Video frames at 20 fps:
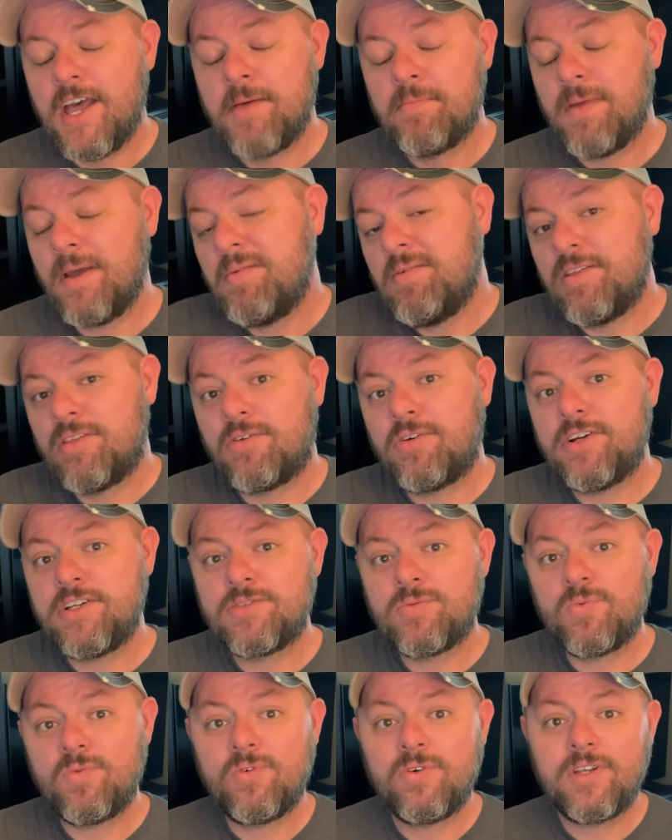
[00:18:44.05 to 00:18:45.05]
Maybe there is
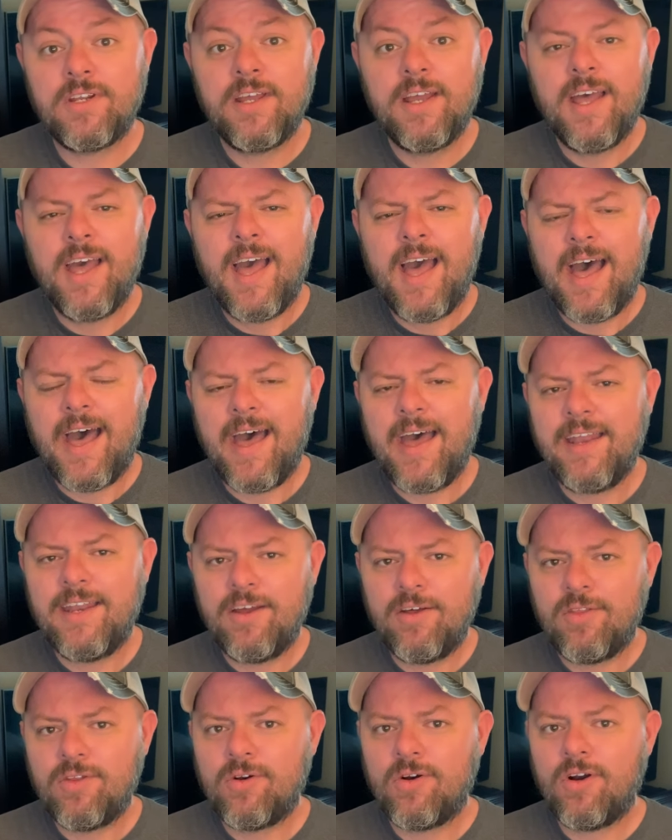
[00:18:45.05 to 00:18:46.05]
one. I
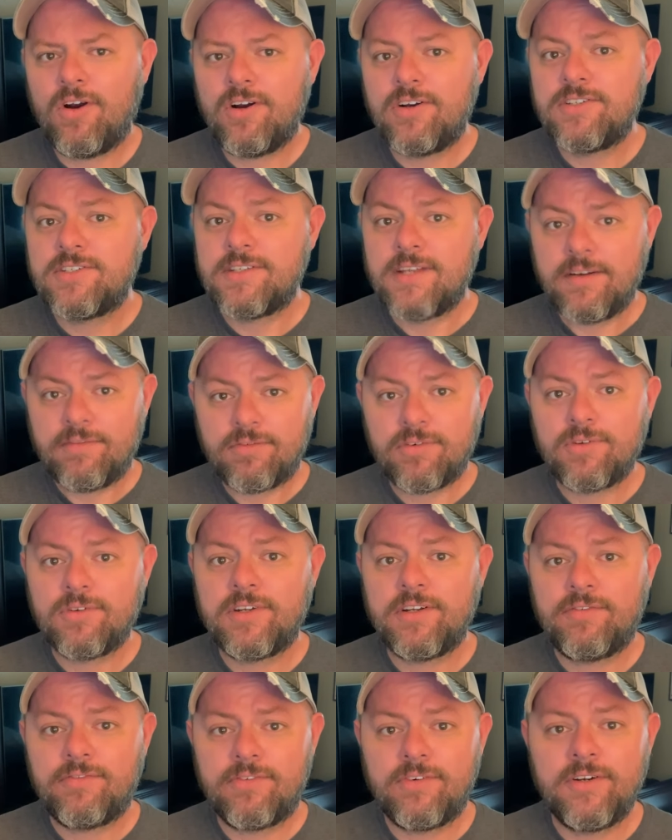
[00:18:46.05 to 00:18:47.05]
know there are several
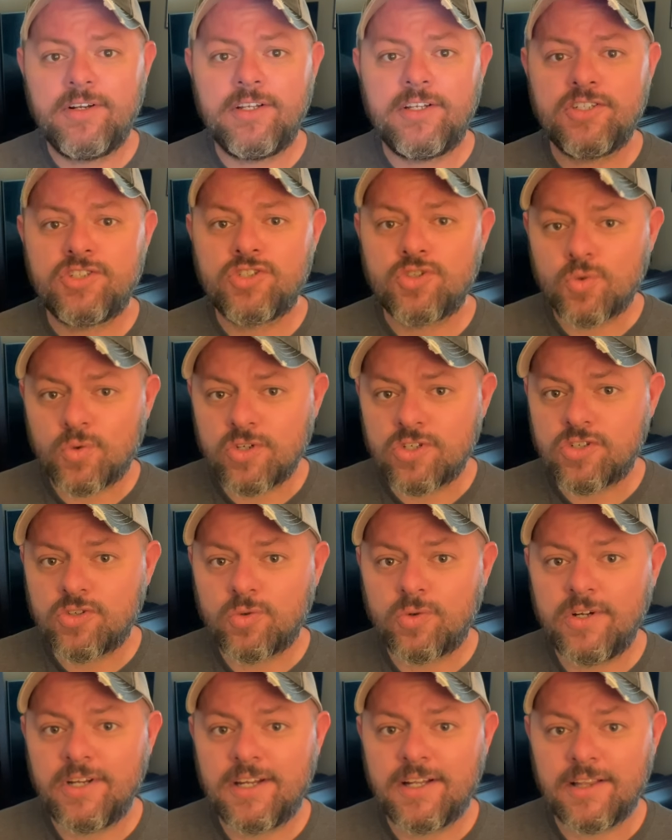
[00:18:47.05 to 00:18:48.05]
different short
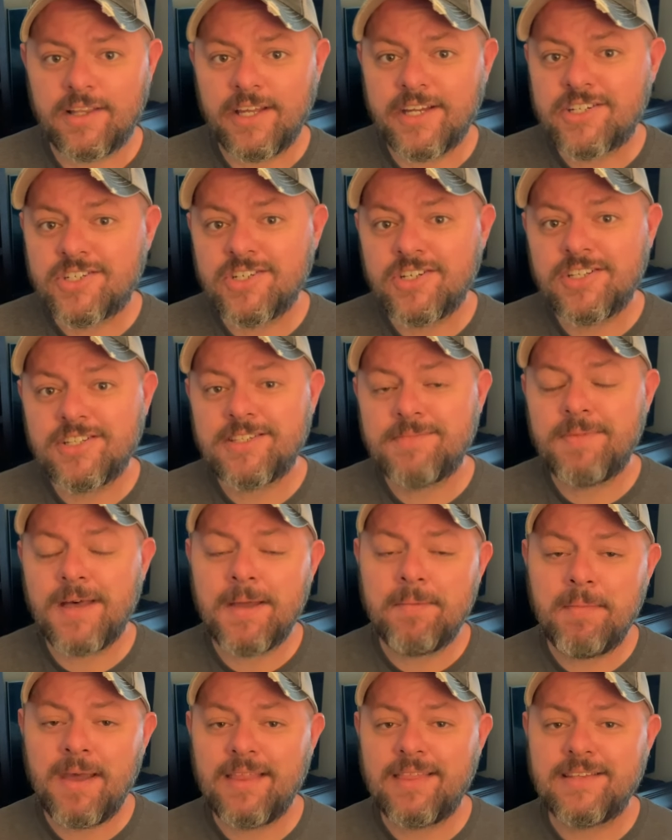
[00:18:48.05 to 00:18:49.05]
story collections by
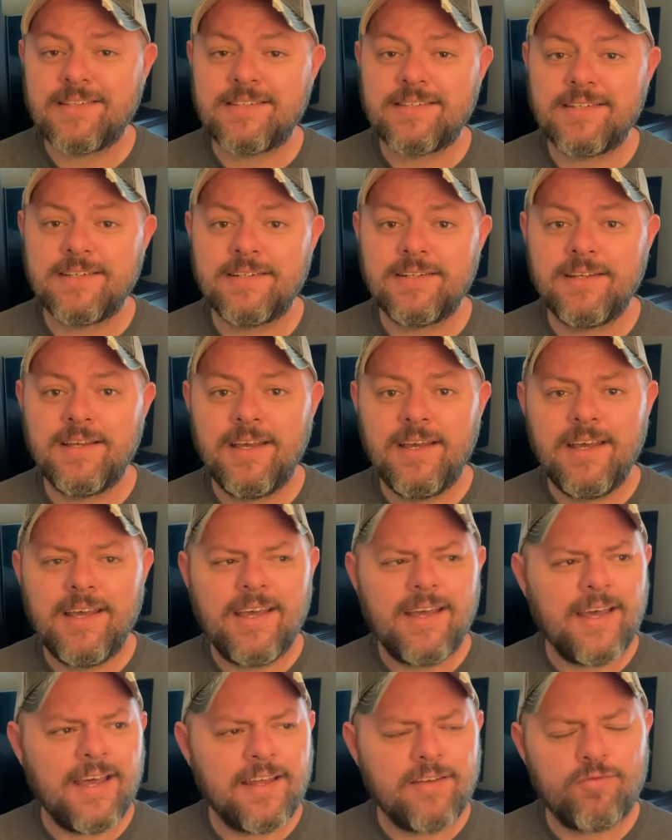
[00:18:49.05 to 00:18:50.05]
Matheson
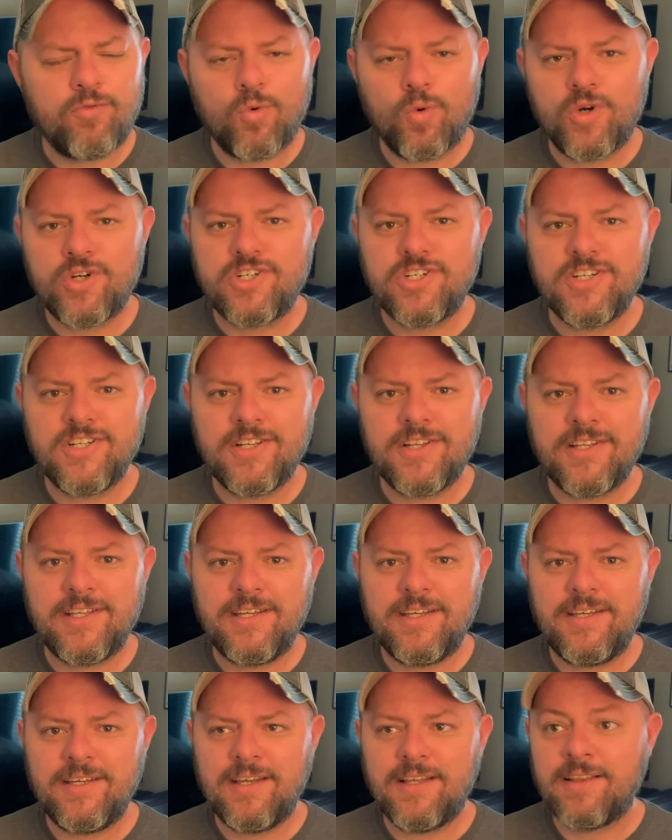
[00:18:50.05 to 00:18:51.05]

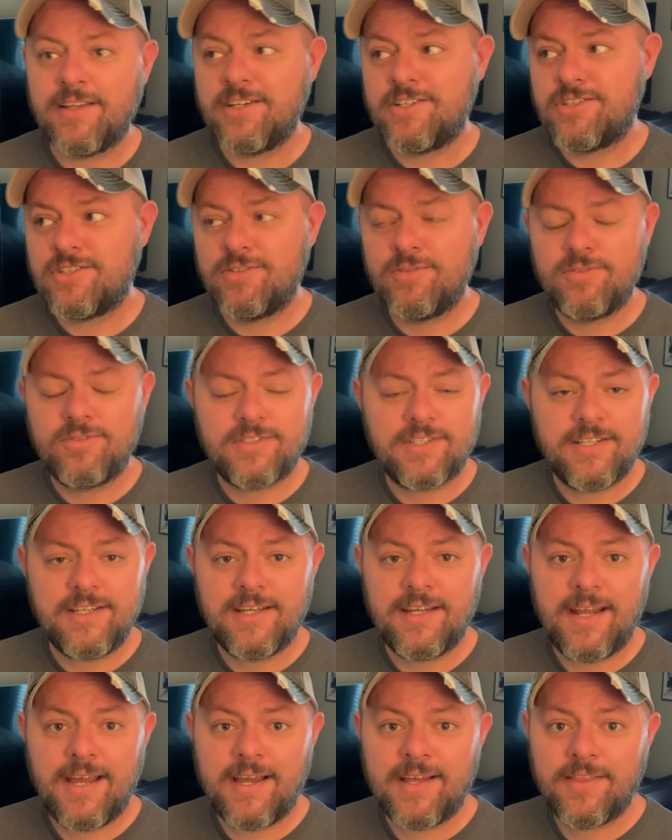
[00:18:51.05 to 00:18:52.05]
unfortunately, unless you see it
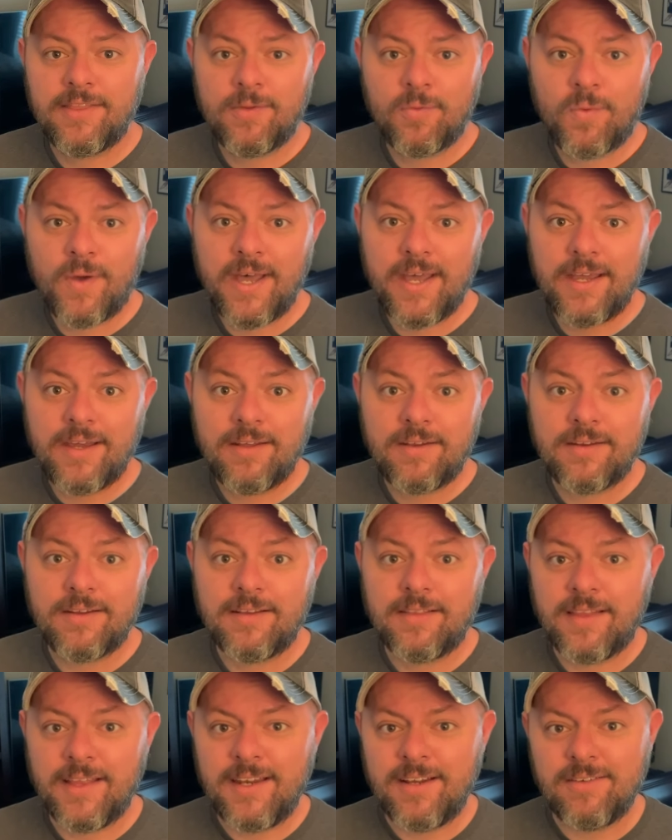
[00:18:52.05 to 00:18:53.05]
out in the wild,
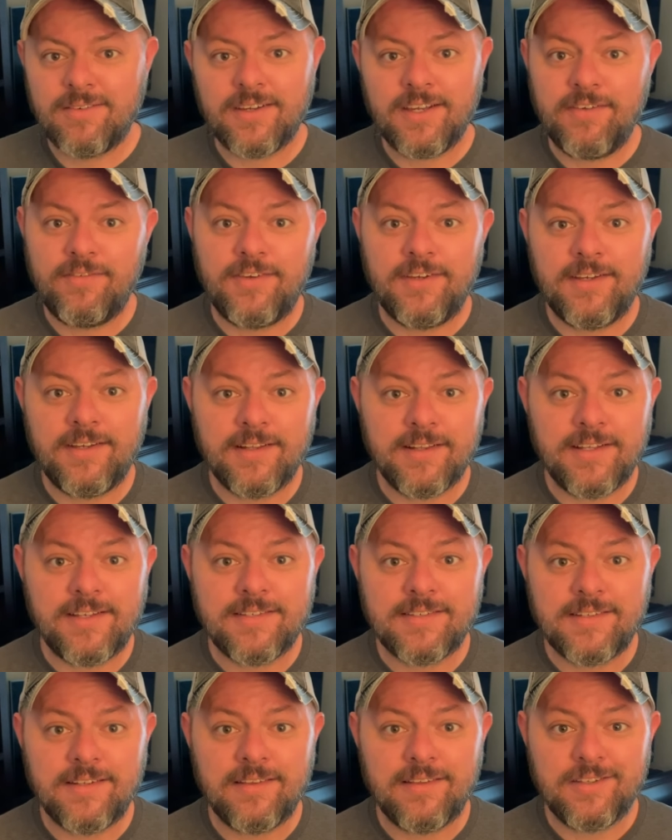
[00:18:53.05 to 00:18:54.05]
they don't give you a
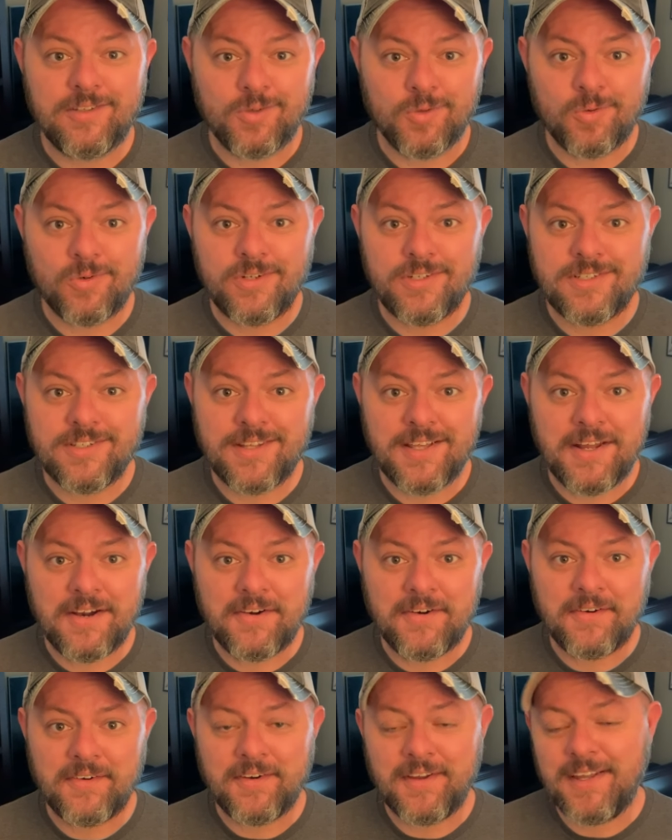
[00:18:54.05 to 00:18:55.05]
list of the stories that
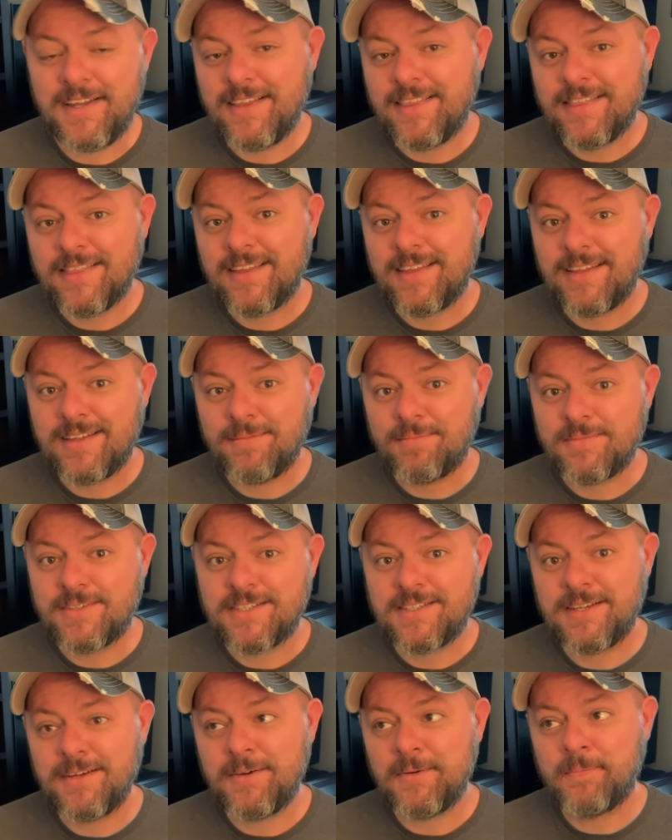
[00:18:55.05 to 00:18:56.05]
are in them.
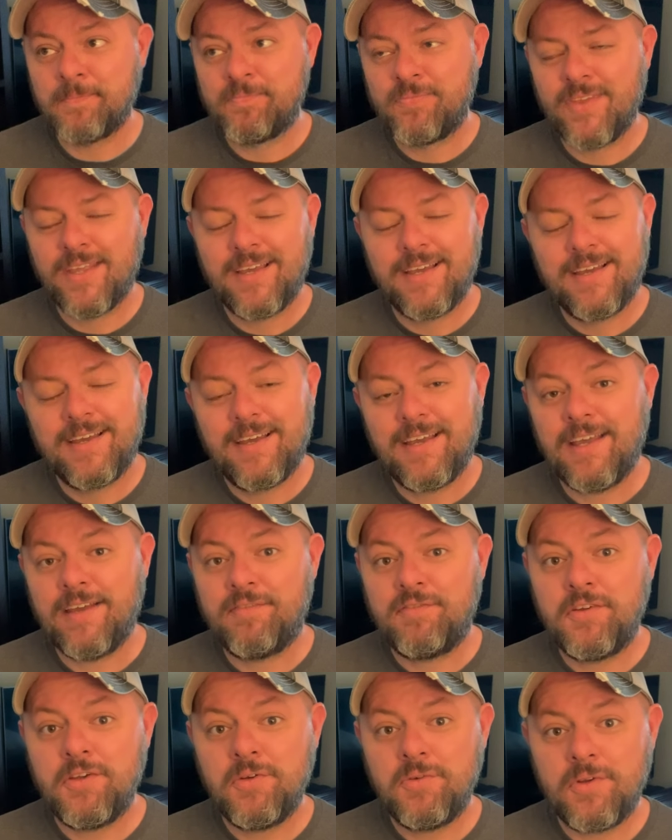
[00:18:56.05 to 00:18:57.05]
So if
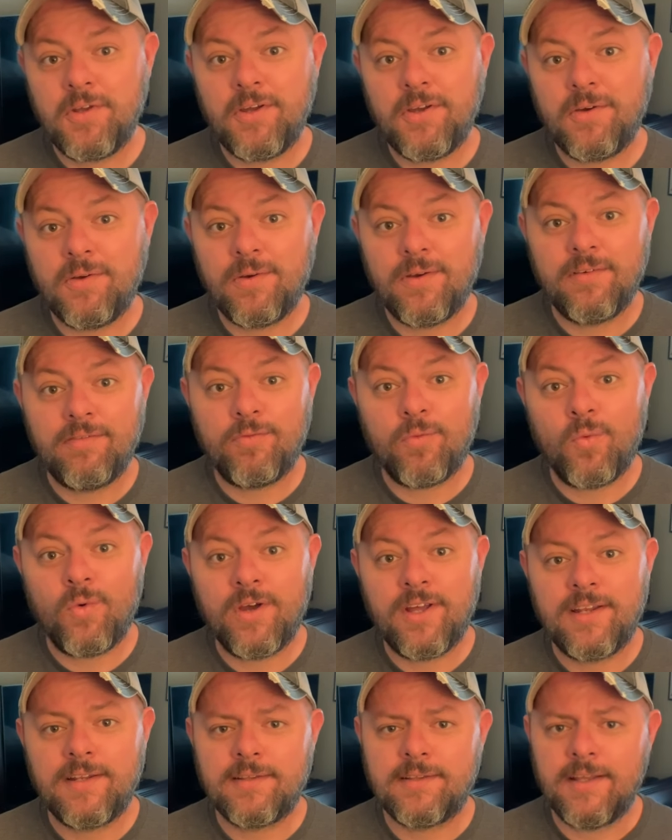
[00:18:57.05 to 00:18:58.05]
you know of
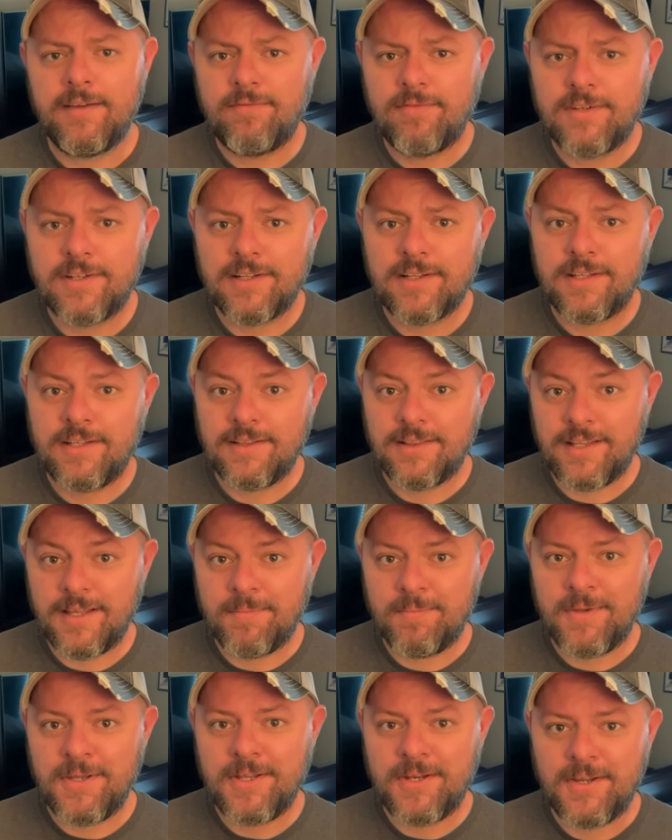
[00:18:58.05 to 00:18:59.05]
one, definitely let
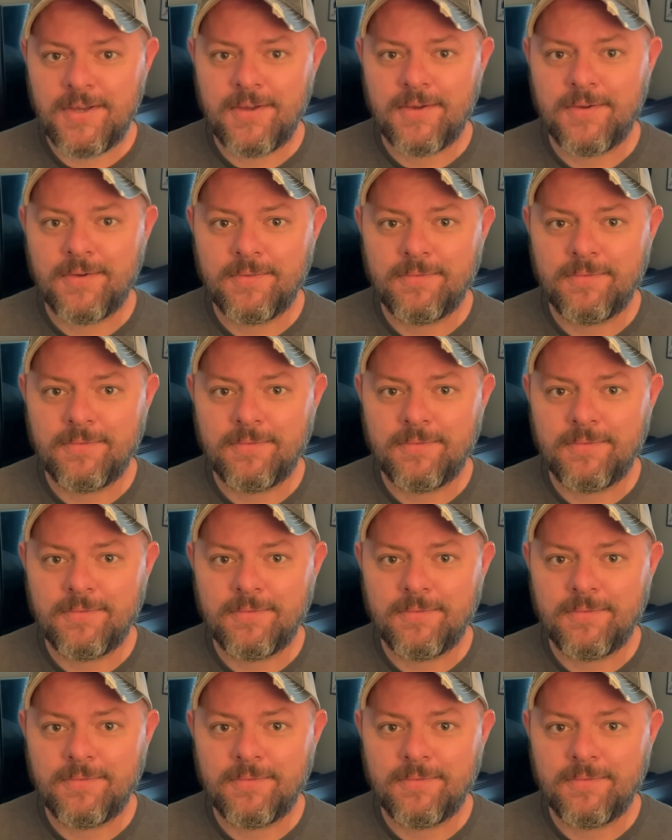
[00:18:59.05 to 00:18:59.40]
me know.